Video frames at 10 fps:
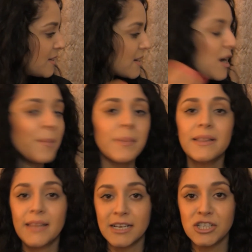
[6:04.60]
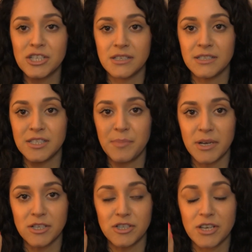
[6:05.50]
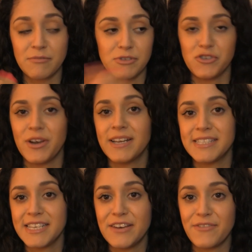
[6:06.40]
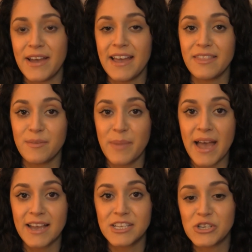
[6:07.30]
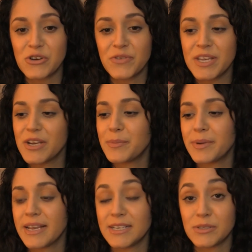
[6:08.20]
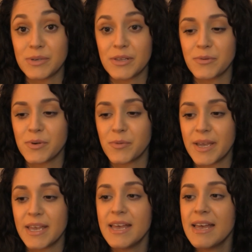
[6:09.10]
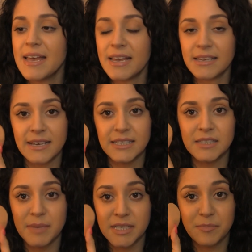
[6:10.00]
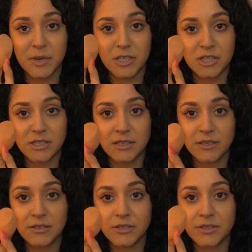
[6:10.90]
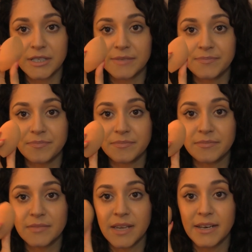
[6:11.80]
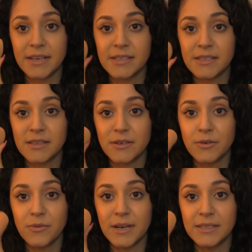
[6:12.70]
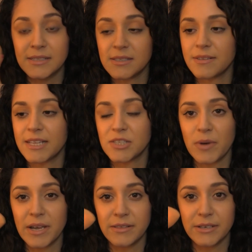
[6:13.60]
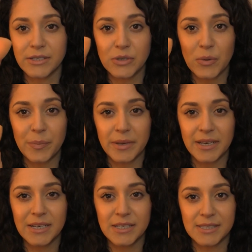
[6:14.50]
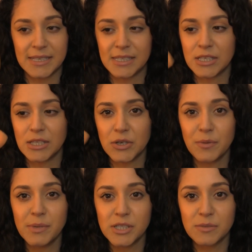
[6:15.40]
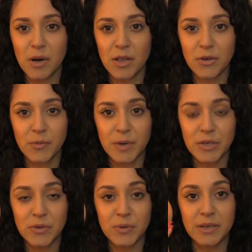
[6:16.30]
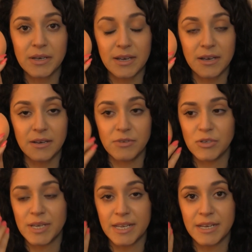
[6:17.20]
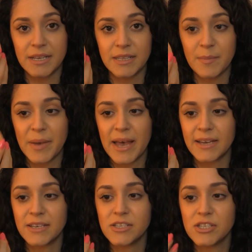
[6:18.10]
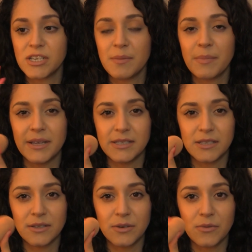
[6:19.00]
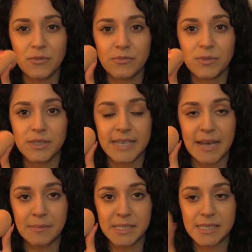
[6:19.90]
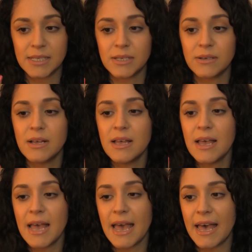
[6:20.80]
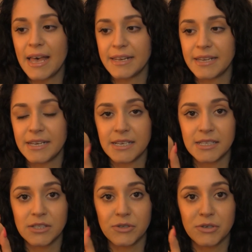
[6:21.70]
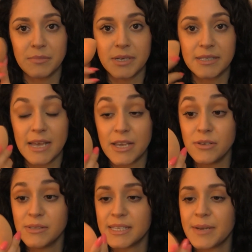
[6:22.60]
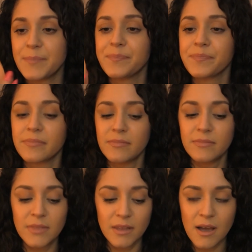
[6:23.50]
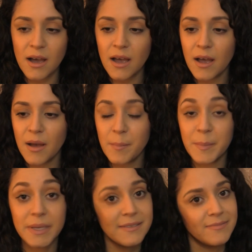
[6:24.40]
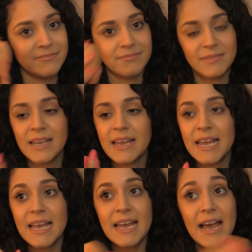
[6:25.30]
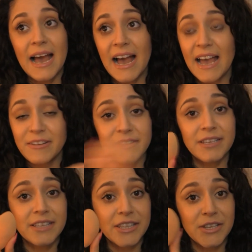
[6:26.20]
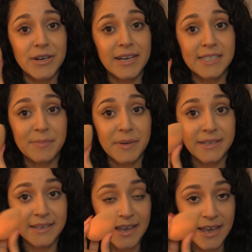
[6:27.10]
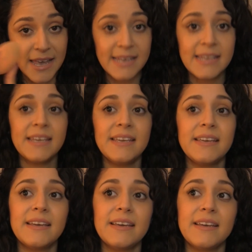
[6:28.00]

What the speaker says: Complexion sponge. I was trying to see if I had the packaging over here, but I don't. I threw it away. Yes, my sponge is a little dirty, and it is a little wet still. That's why it looks so big, because it's a little bit smaller when you get it in the packaging, but it's a little damp still, and it is dirty because I used it. I don't think that there has been any.